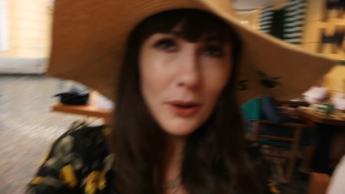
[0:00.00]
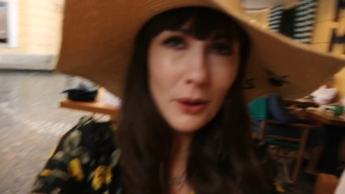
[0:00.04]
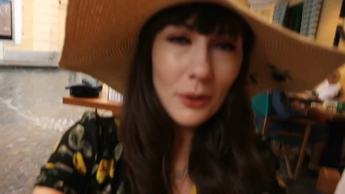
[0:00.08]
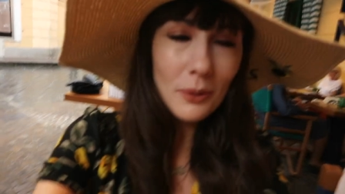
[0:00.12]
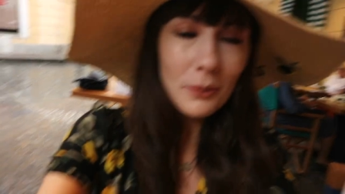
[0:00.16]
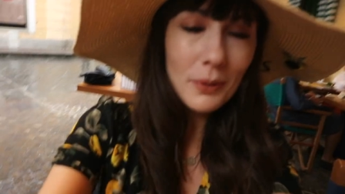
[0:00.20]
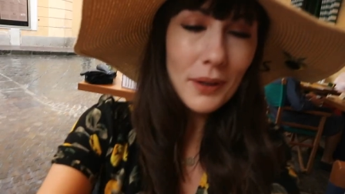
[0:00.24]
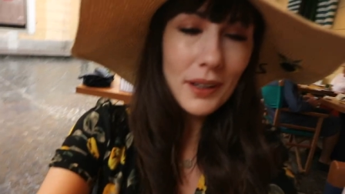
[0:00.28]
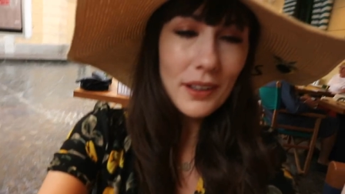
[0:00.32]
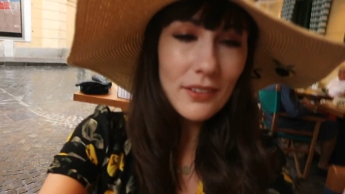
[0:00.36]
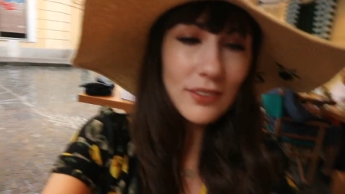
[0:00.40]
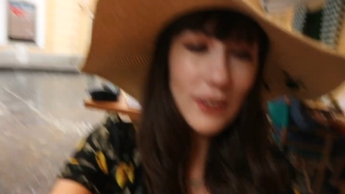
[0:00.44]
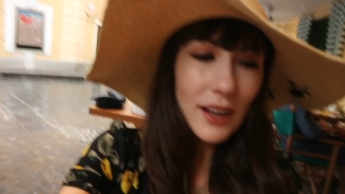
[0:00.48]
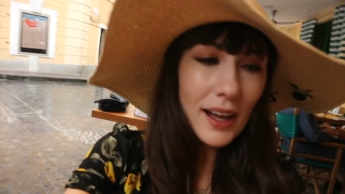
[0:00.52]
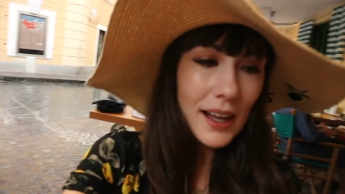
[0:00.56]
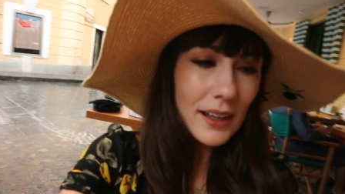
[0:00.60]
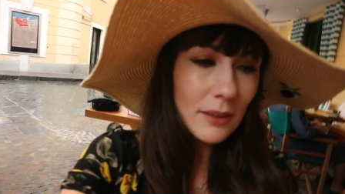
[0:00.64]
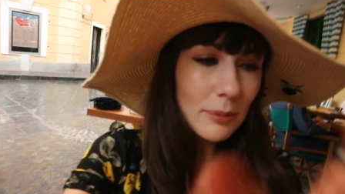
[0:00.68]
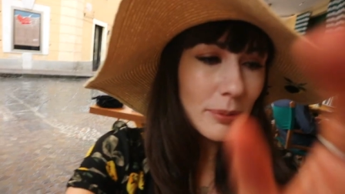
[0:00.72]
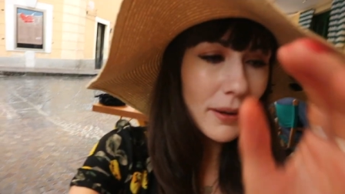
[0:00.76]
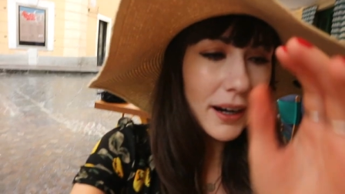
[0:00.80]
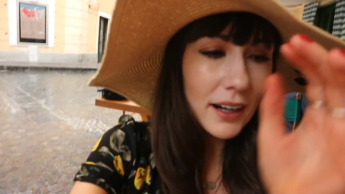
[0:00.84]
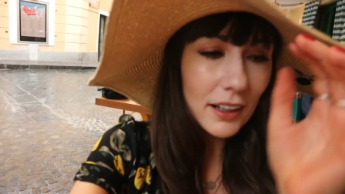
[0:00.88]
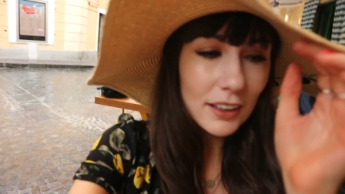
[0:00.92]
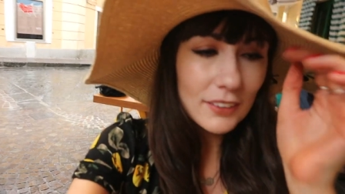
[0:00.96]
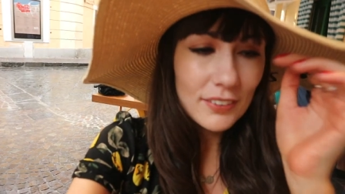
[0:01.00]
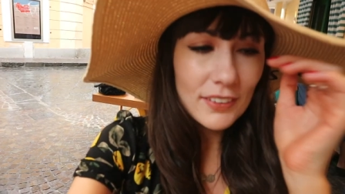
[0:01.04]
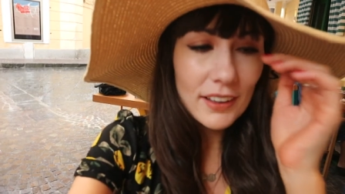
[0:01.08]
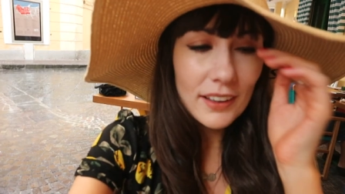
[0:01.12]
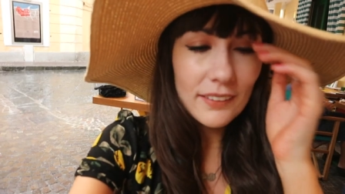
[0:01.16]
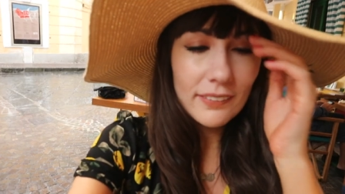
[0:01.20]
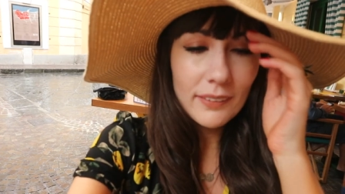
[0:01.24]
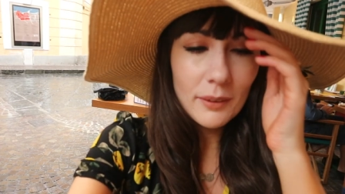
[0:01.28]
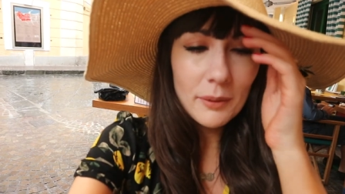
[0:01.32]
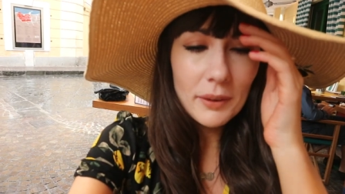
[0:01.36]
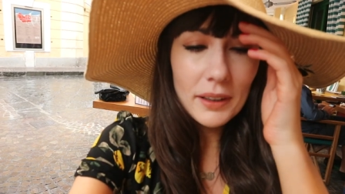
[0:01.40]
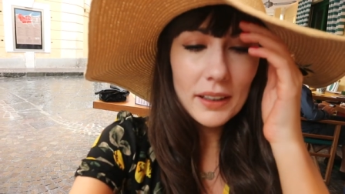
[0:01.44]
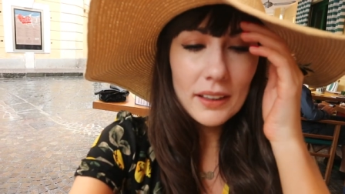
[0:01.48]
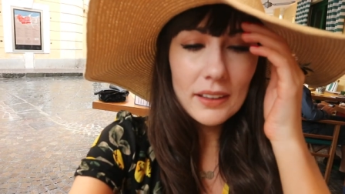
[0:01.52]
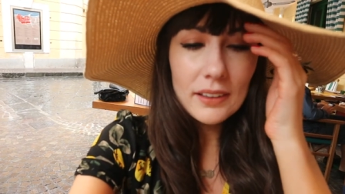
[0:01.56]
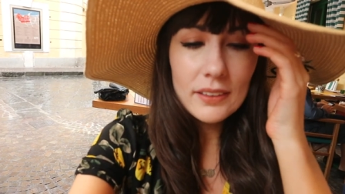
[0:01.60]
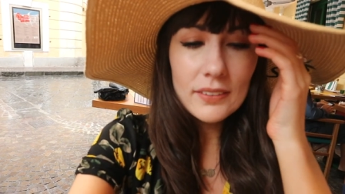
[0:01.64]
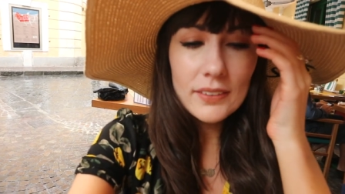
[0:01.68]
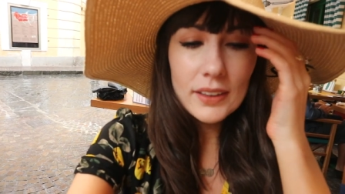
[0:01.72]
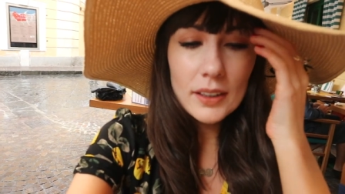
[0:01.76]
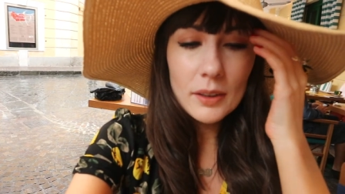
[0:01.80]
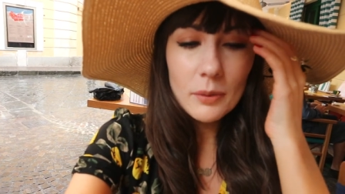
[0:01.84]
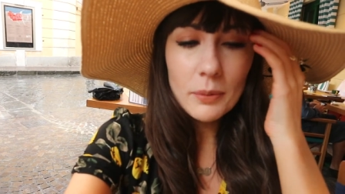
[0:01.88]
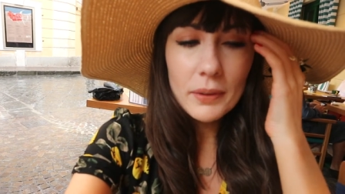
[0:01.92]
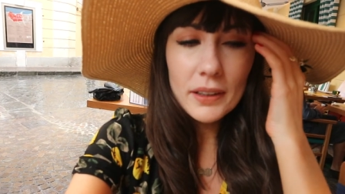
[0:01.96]
So we've had breakfast and
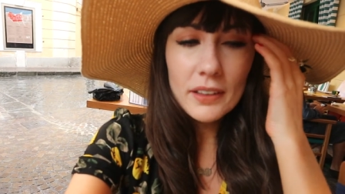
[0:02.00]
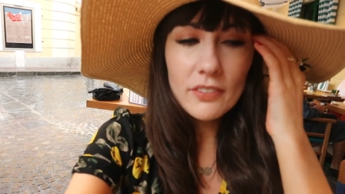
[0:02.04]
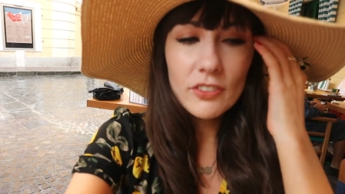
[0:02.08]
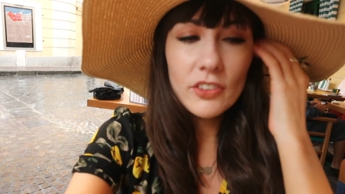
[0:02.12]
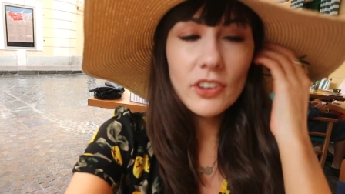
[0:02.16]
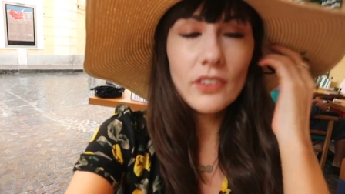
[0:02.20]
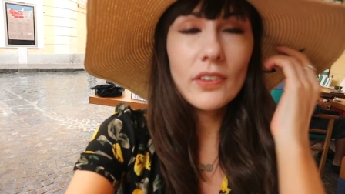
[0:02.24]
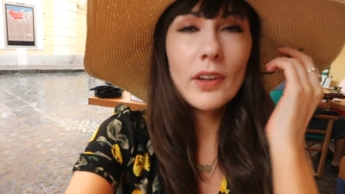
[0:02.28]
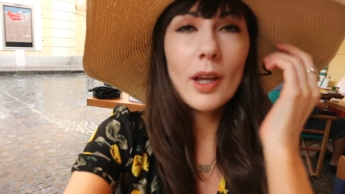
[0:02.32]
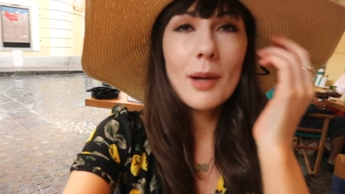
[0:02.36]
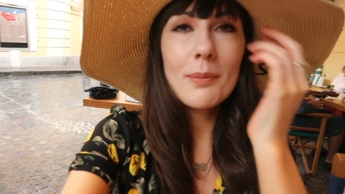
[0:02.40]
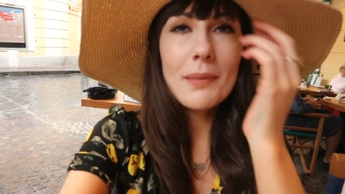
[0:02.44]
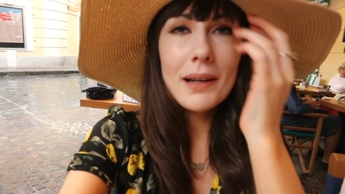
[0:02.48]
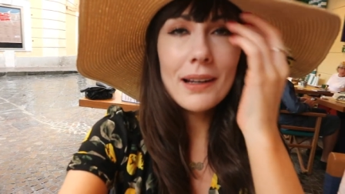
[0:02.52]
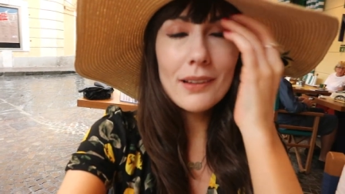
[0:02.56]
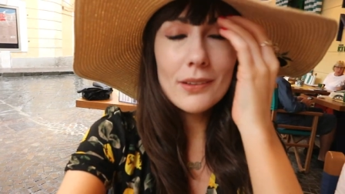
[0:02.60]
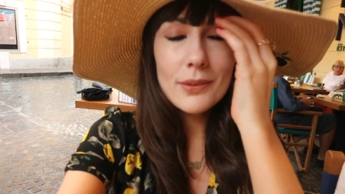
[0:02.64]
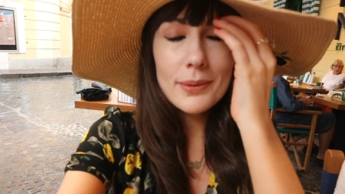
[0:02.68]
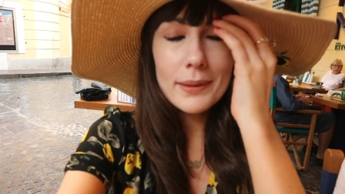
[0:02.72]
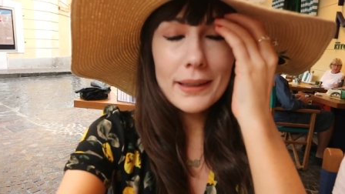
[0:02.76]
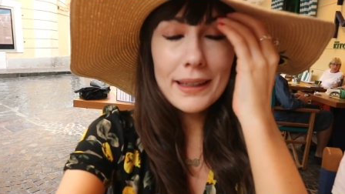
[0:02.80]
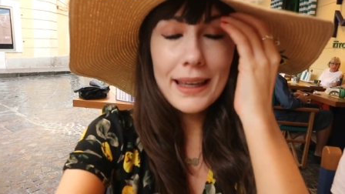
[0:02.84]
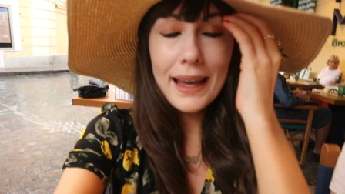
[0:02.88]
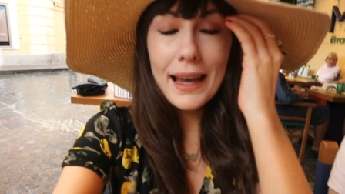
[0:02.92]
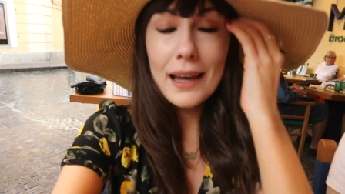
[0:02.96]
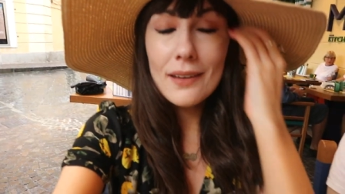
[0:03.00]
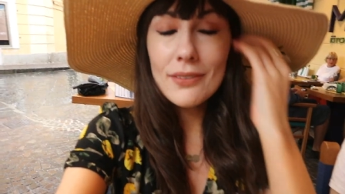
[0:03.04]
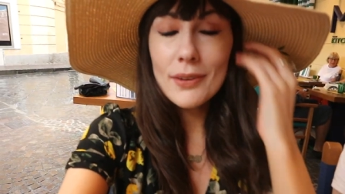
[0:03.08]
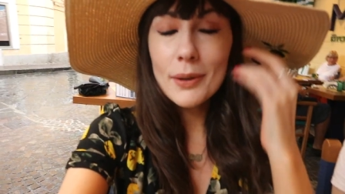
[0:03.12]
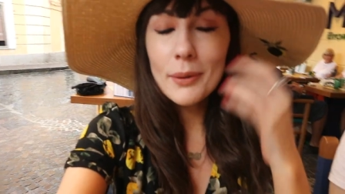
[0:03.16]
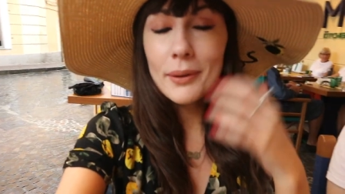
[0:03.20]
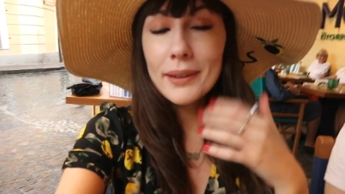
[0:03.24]
we, we've just come out to a cafe.